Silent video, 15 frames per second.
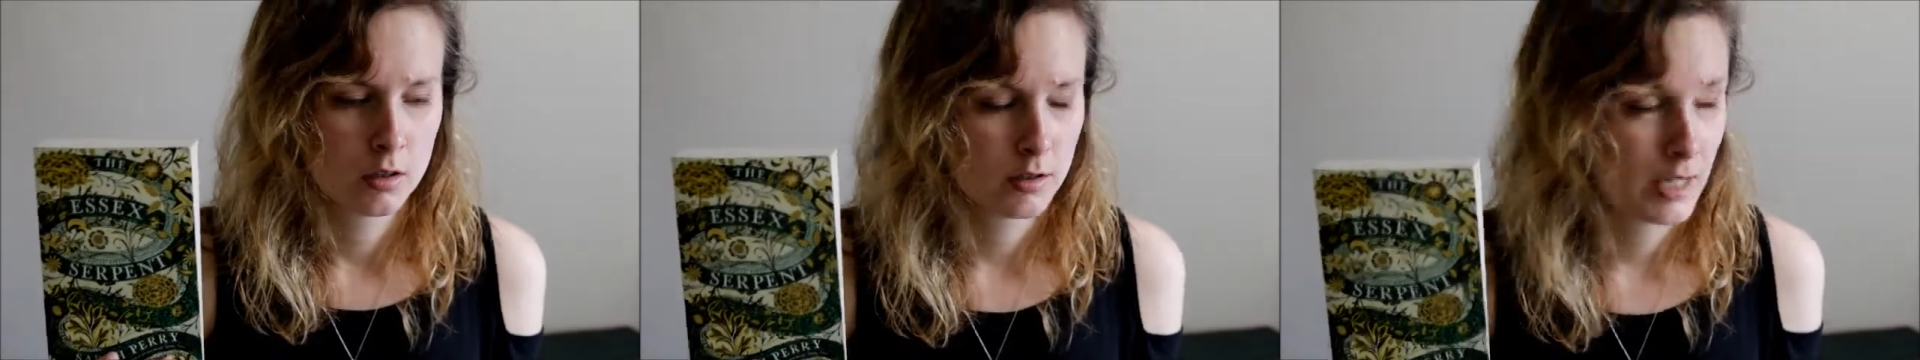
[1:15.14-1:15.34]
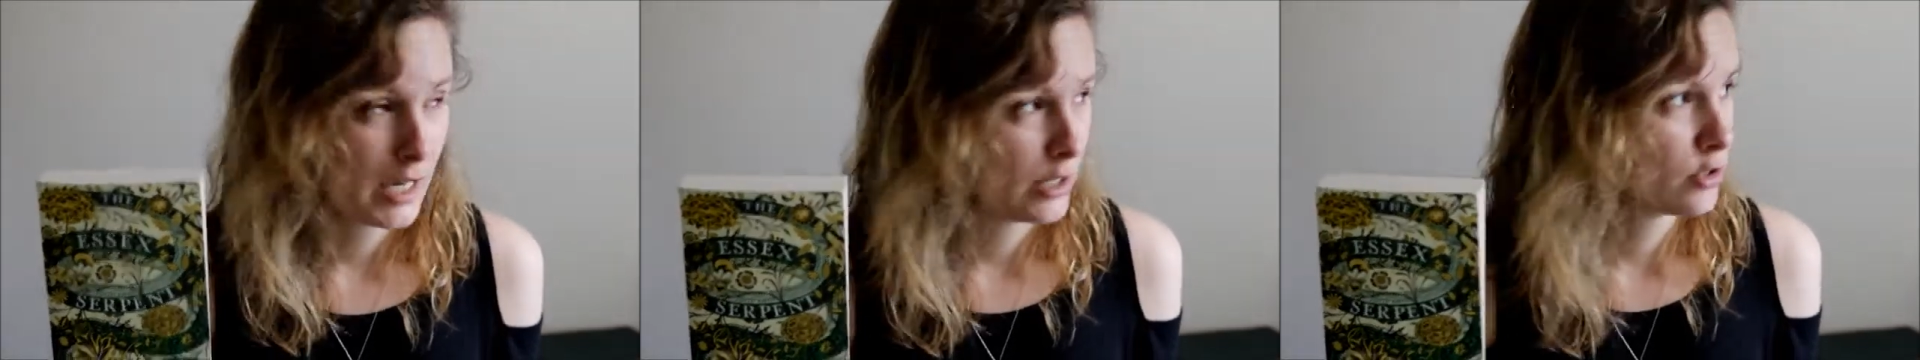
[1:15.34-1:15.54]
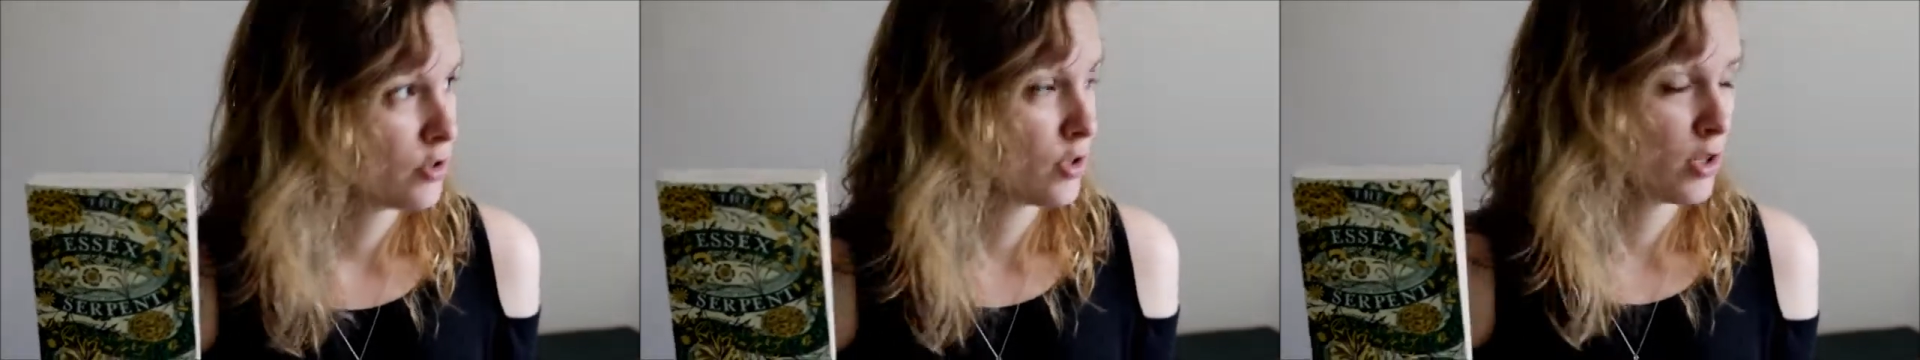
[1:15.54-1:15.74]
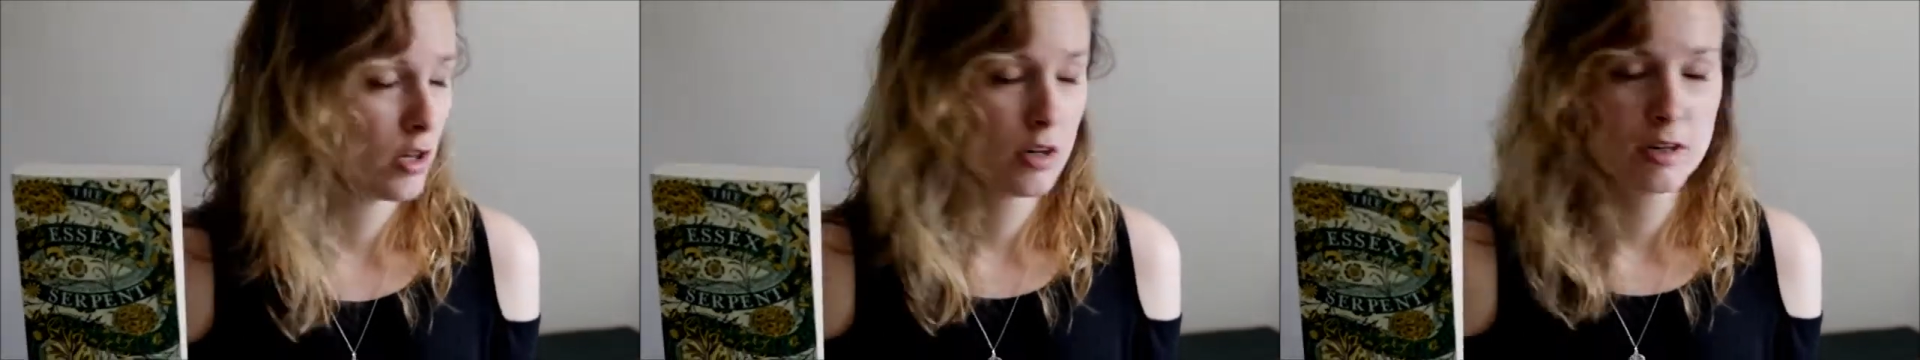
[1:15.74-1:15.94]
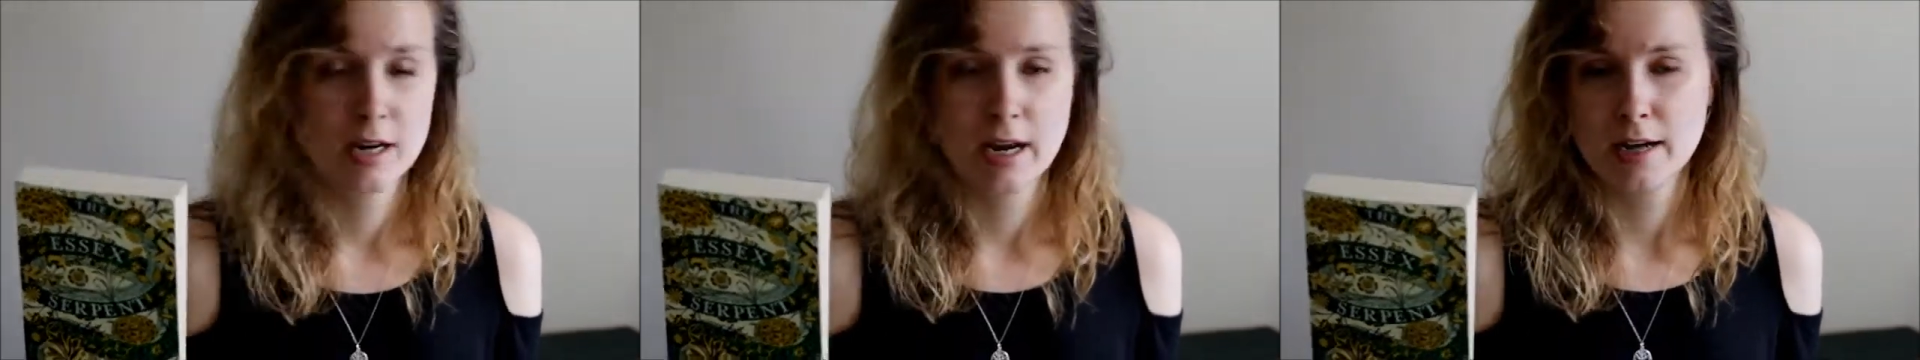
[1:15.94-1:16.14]

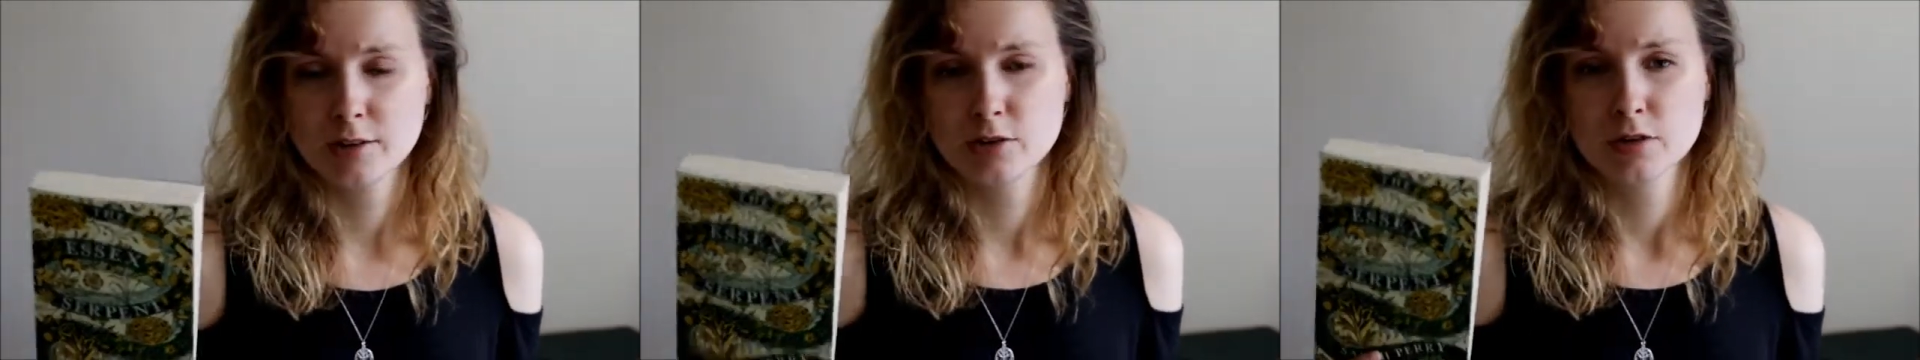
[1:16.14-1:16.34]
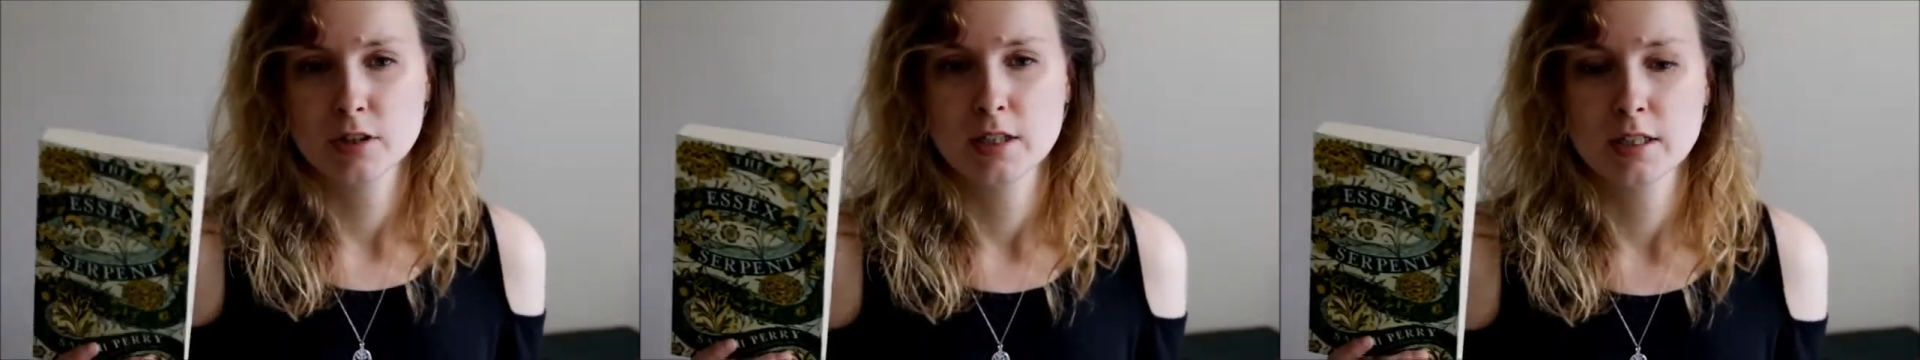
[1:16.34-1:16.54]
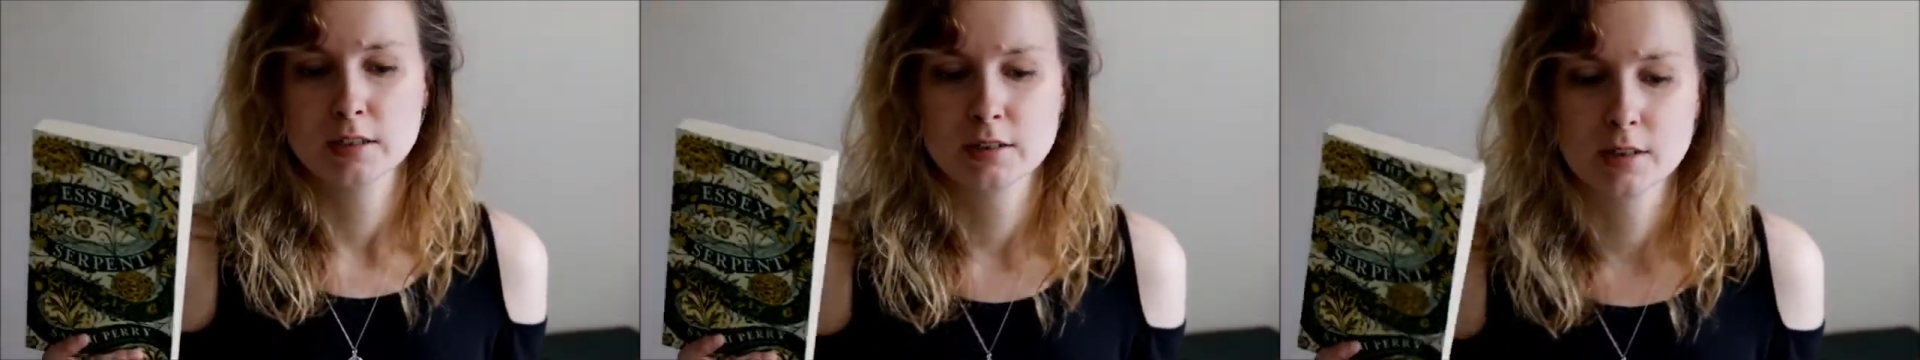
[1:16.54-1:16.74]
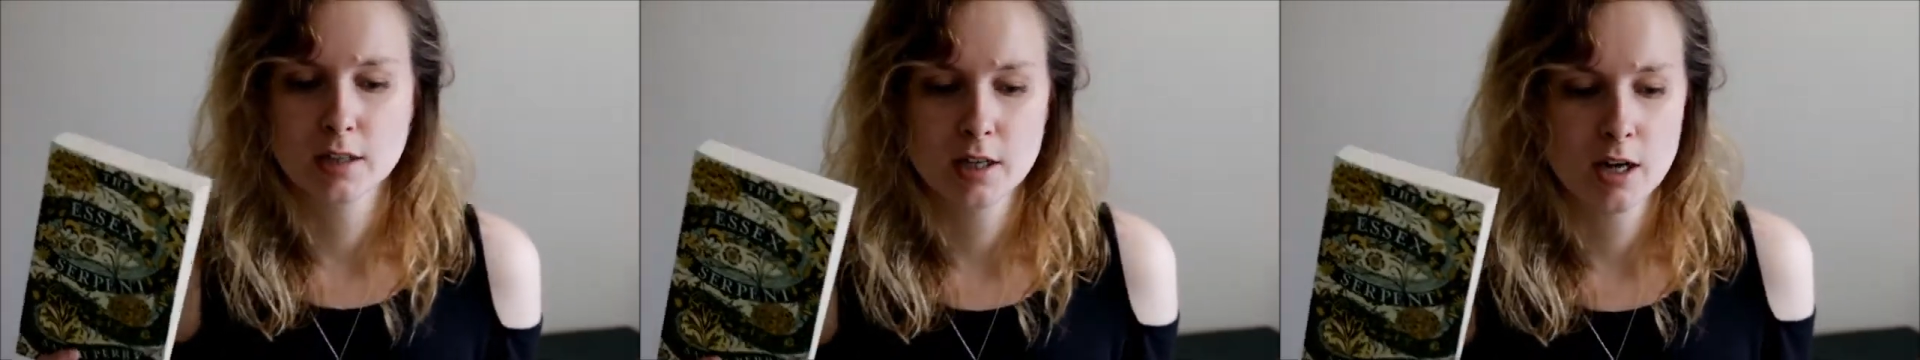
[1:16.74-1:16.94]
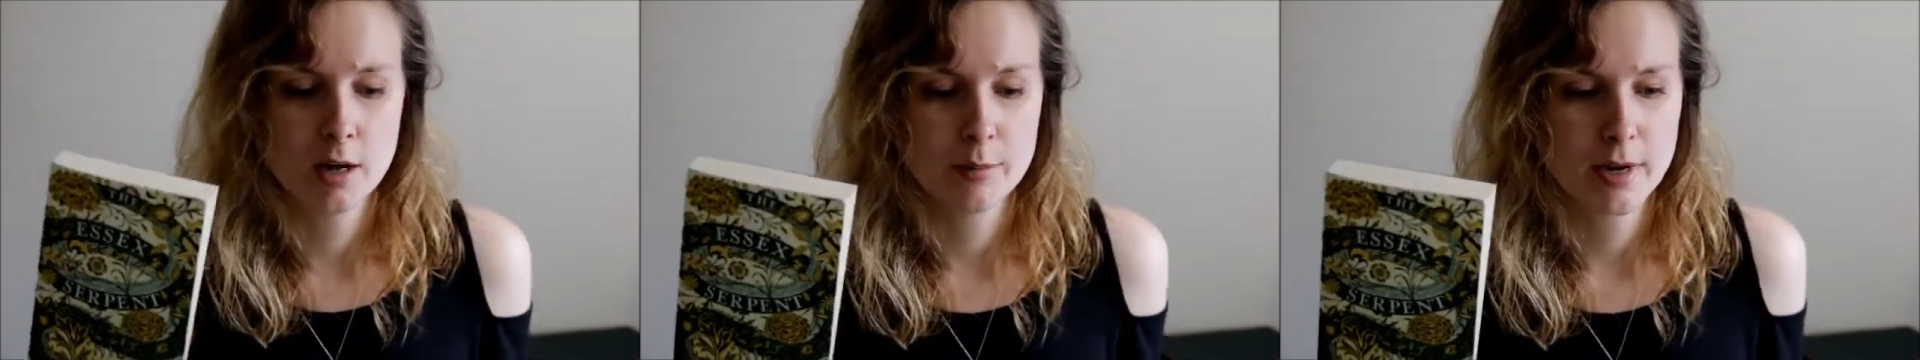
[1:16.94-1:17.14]
nature,
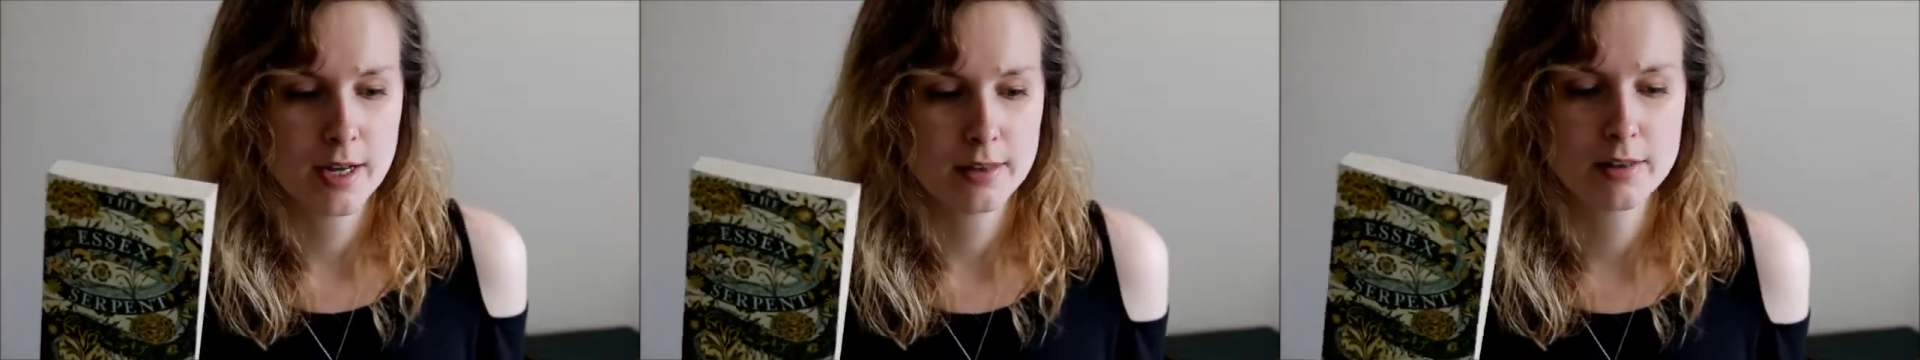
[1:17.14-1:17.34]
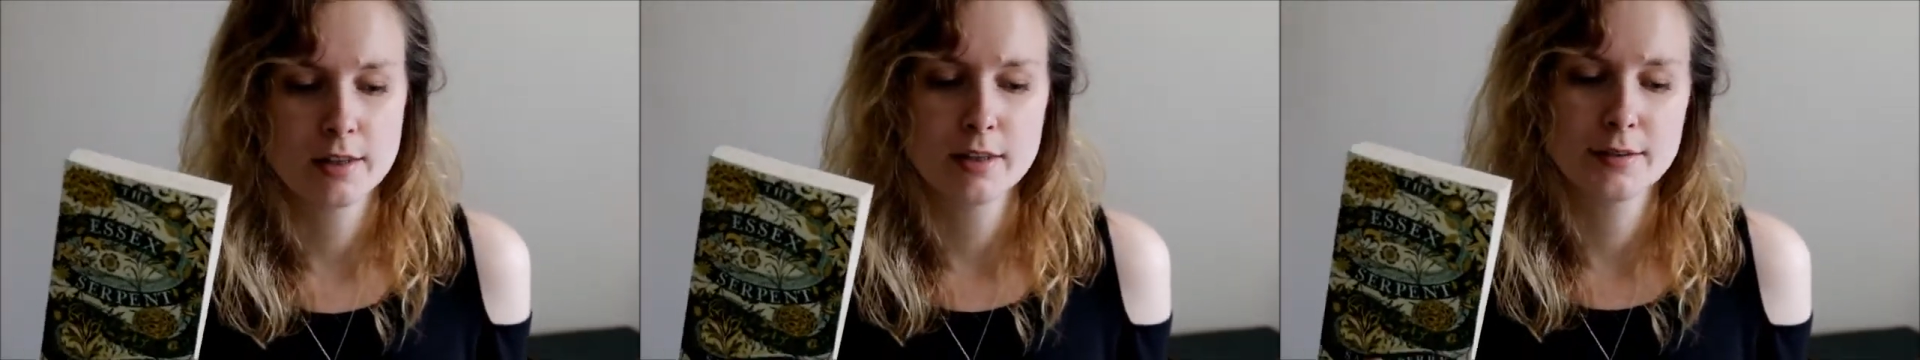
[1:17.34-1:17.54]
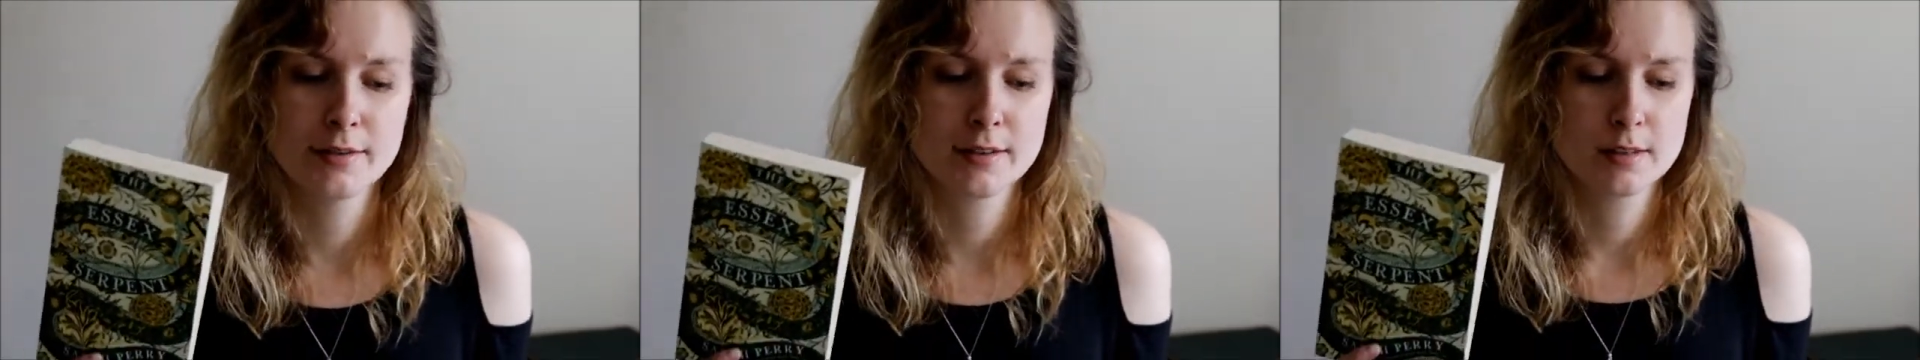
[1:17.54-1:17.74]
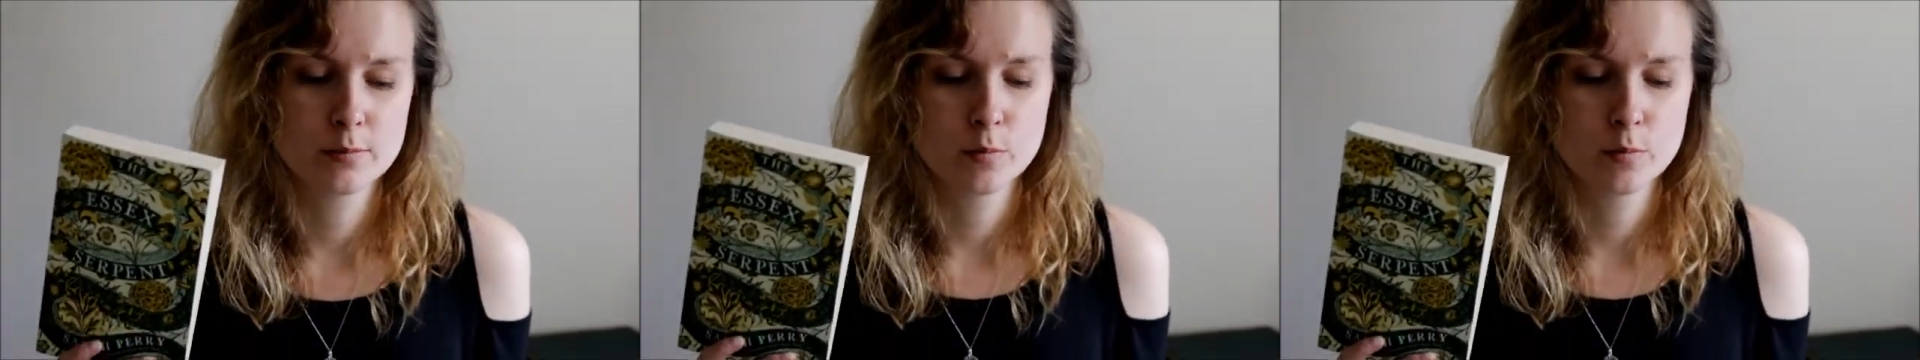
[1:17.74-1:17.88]
naturalism, and